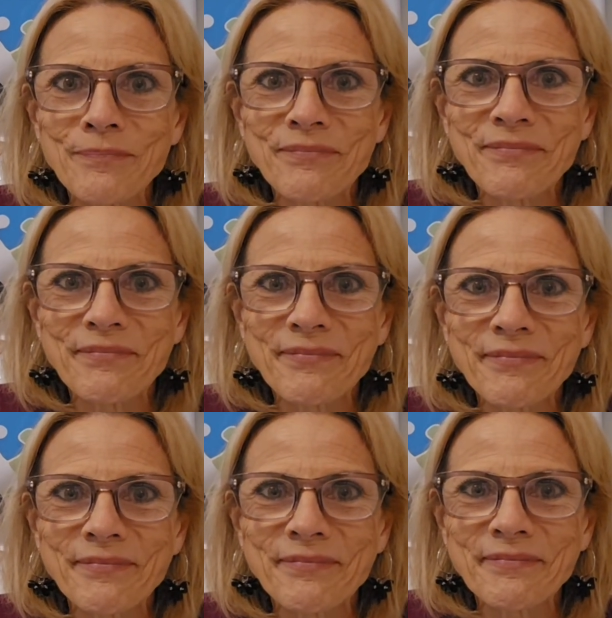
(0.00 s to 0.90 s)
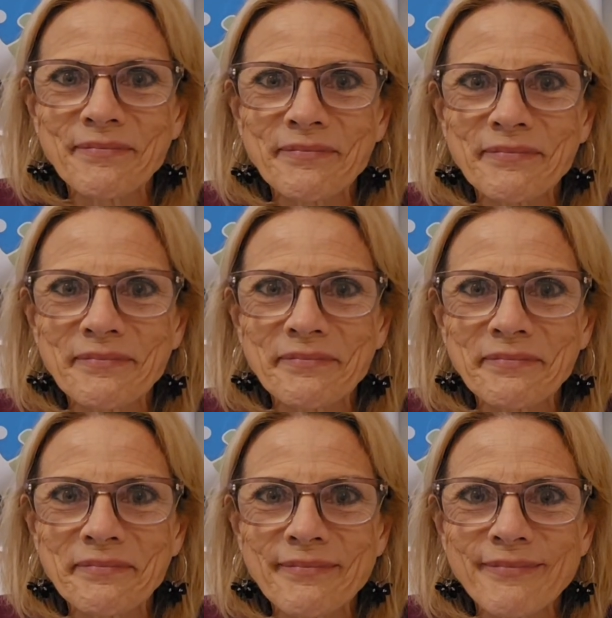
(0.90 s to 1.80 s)

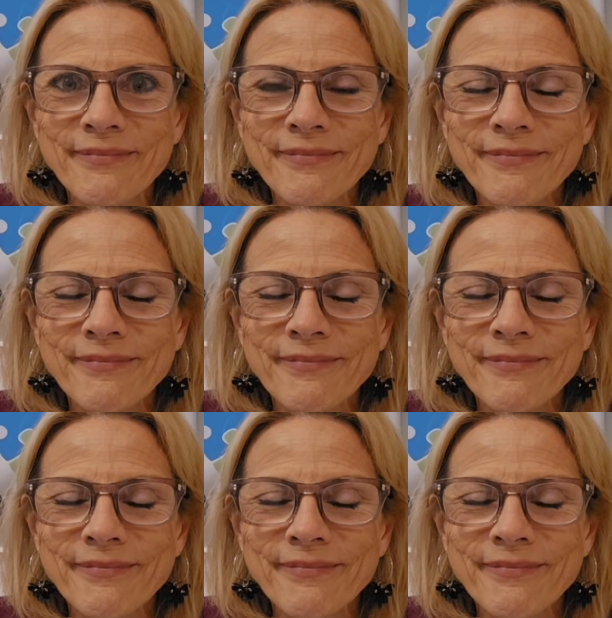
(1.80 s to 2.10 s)
(no one is talking)